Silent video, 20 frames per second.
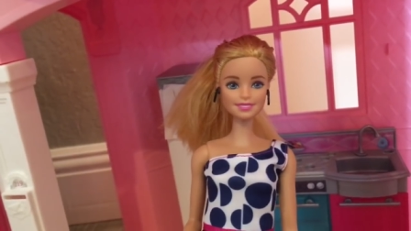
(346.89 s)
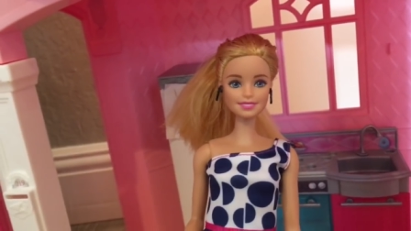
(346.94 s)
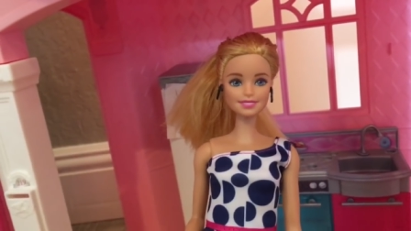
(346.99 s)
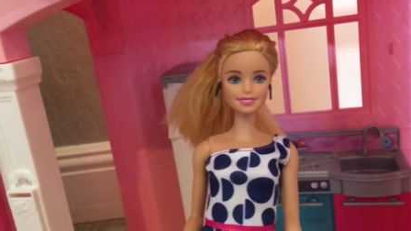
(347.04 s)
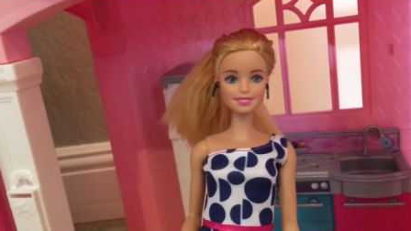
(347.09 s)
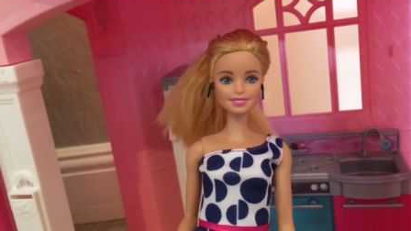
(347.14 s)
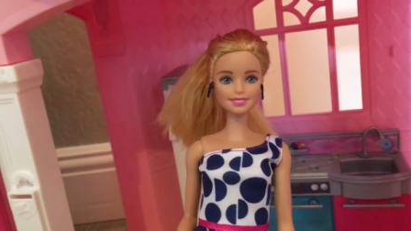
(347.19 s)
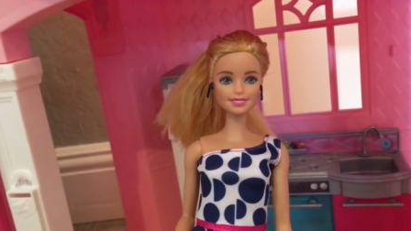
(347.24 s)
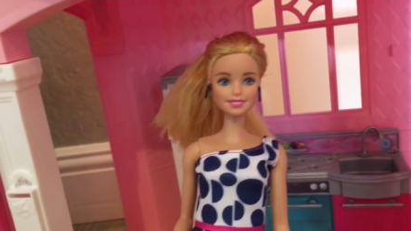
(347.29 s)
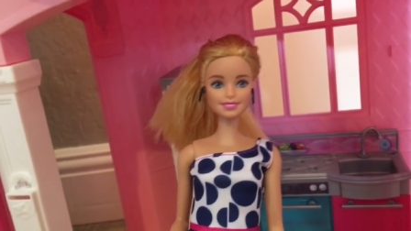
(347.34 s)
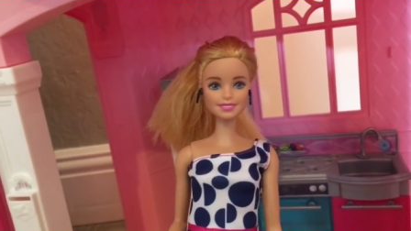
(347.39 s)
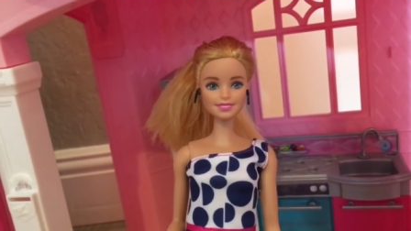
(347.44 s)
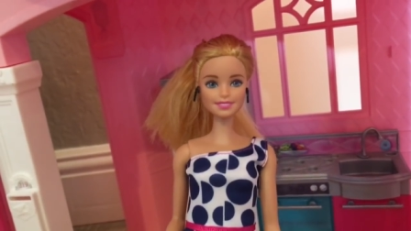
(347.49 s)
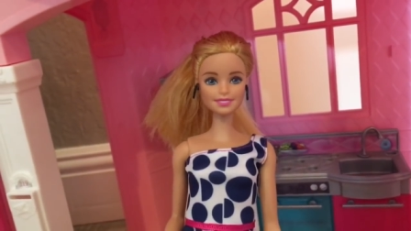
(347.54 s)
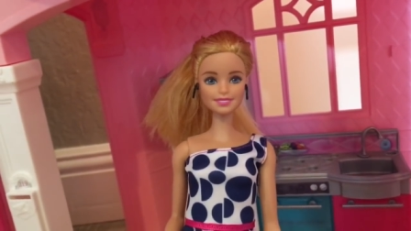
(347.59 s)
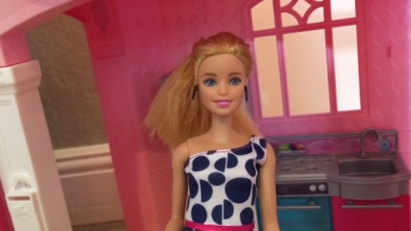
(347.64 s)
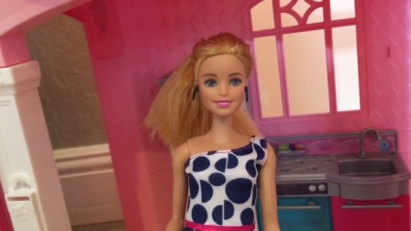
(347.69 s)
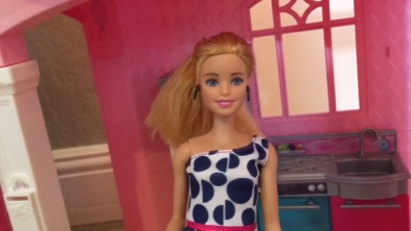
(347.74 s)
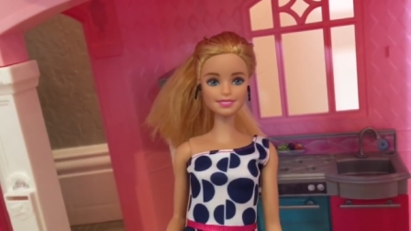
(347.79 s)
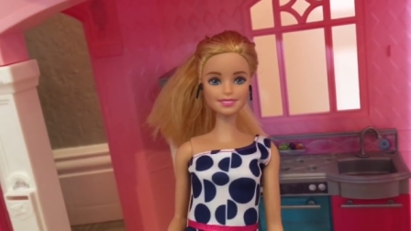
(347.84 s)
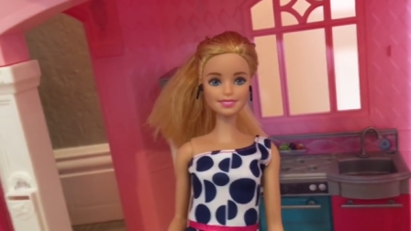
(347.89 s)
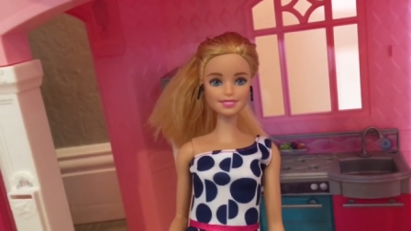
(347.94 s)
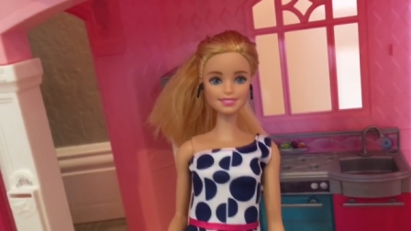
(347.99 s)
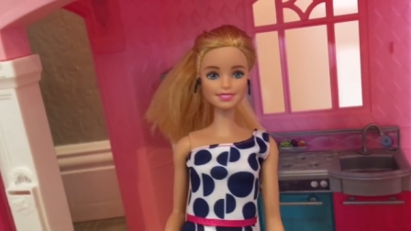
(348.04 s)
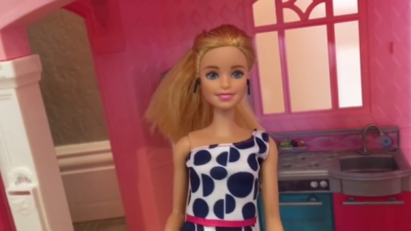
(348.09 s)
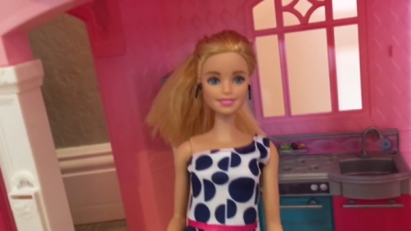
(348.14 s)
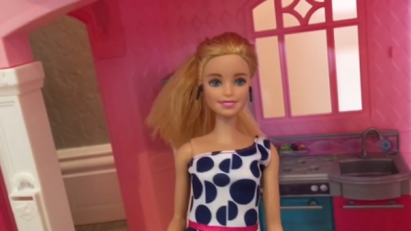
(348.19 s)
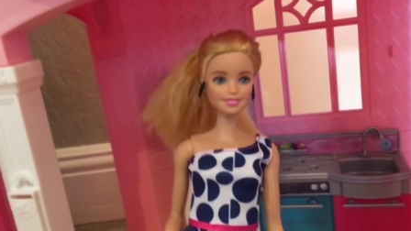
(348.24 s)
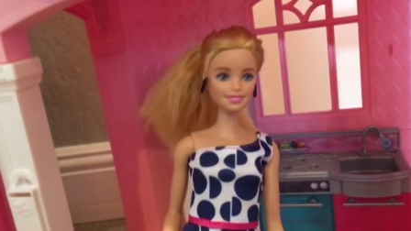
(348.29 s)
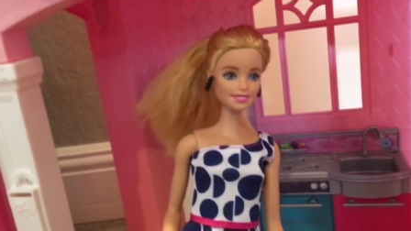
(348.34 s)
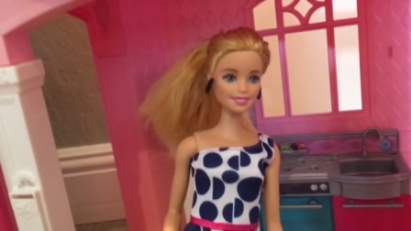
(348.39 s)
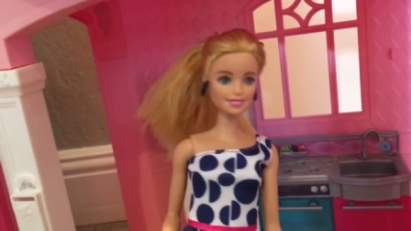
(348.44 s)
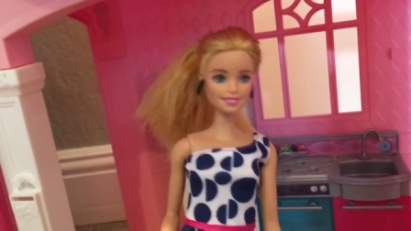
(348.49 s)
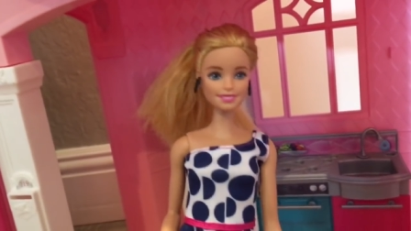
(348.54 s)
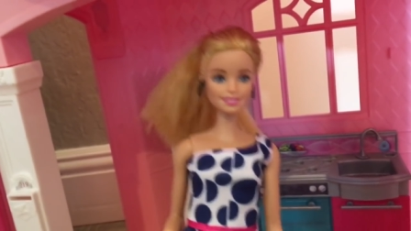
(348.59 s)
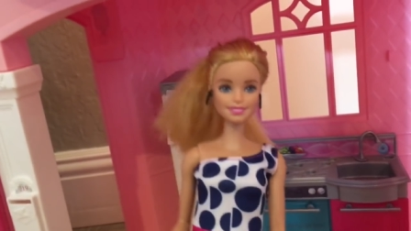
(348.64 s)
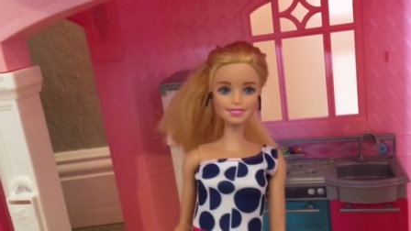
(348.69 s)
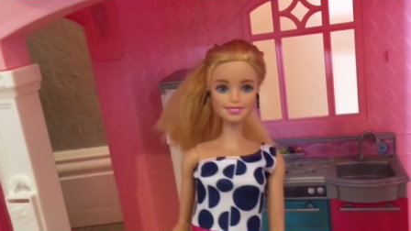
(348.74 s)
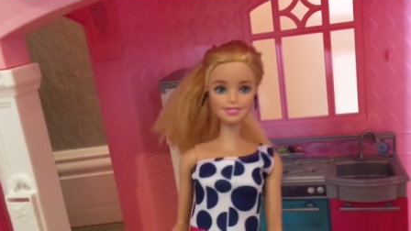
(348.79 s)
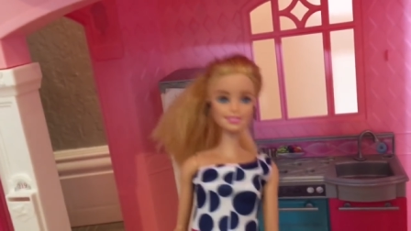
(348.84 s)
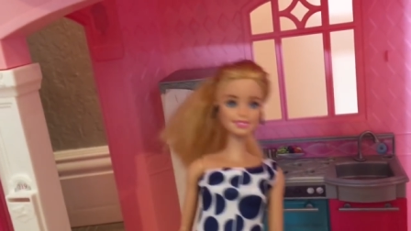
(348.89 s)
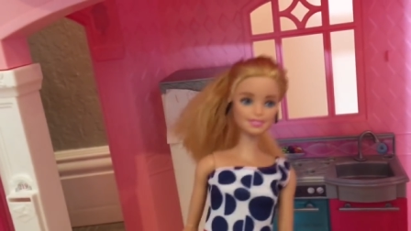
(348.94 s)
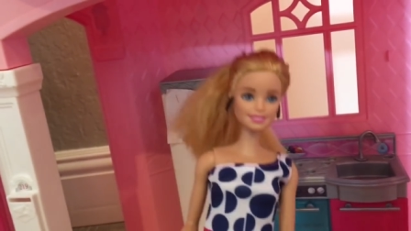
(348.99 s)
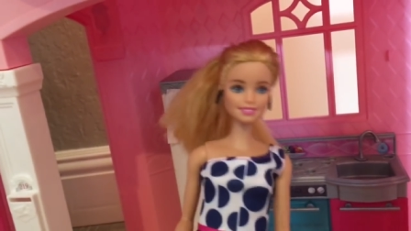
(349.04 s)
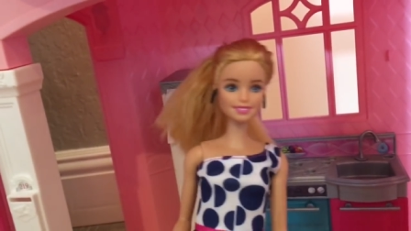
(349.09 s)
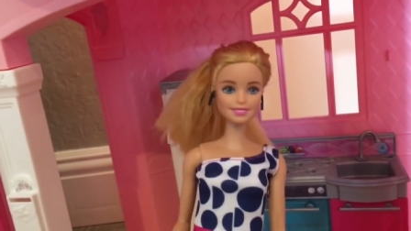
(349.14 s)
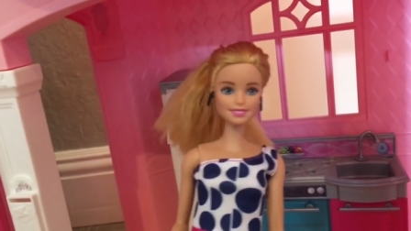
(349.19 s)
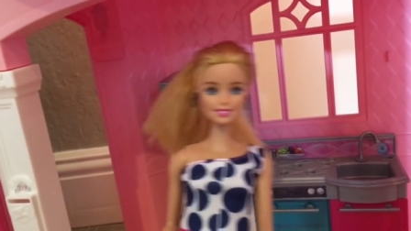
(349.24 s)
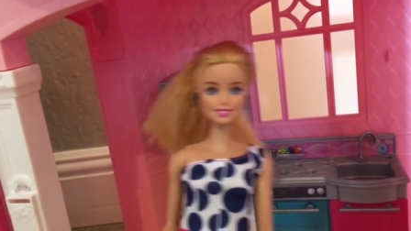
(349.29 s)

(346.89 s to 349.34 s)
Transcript: I'm such an awful person. I can't believe